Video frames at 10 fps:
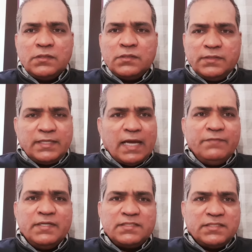that I
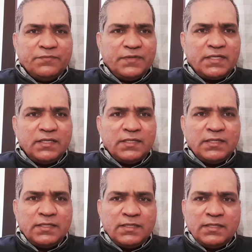will suffer
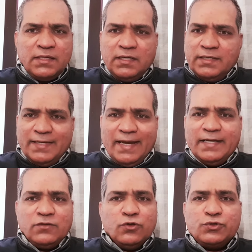
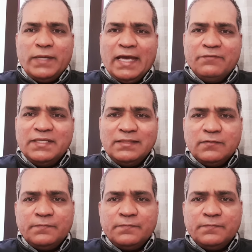and go to heaven?